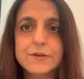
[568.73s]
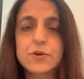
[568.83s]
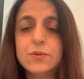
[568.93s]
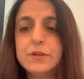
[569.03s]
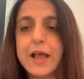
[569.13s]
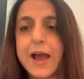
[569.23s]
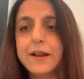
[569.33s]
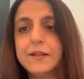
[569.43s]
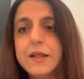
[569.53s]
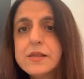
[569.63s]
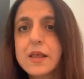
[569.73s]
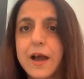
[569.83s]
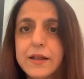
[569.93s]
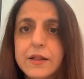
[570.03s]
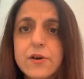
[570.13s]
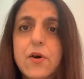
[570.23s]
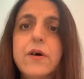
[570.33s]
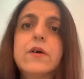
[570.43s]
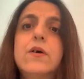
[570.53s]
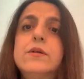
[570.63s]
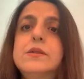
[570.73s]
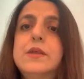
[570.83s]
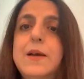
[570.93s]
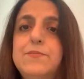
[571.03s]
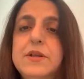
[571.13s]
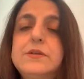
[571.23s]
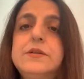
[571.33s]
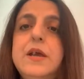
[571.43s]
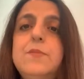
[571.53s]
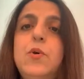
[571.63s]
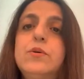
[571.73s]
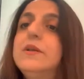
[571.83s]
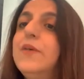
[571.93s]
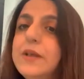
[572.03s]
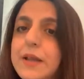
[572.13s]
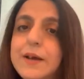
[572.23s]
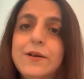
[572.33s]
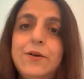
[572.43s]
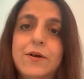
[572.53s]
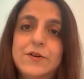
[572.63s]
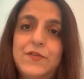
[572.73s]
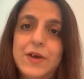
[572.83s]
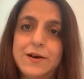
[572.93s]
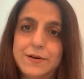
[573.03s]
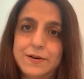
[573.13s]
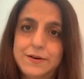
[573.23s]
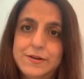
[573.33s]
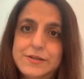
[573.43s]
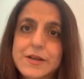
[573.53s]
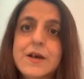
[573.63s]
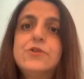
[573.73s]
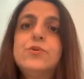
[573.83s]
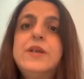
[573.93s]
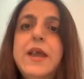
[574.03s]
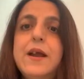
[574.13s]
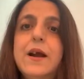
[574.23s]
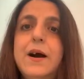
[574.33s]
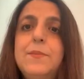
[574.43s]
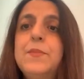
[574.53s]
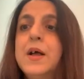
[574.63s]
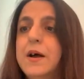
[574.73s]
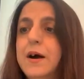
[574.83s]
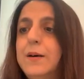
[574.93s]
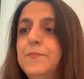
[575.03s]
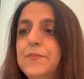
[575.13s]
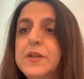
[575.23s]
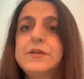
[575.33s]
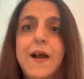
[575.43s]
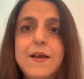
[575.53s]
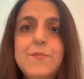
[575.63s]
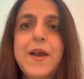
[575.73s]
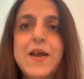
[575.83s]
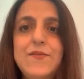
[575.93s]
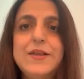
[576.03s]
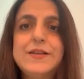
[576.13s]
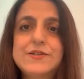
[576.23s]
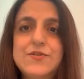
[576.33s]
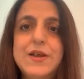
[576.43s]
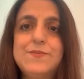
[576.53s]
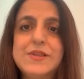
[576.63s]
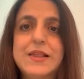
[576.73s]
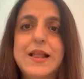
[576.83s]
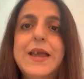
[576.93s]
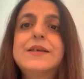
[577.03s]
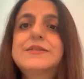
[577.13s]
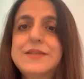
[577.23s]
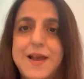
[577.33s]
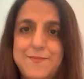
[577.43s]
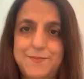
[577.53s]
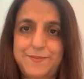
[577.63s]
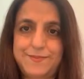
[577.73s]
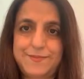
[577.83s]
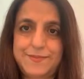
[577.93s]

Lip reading: So that this either or concept is demotivating a lot of young girls to take up time heavy streams like STEM.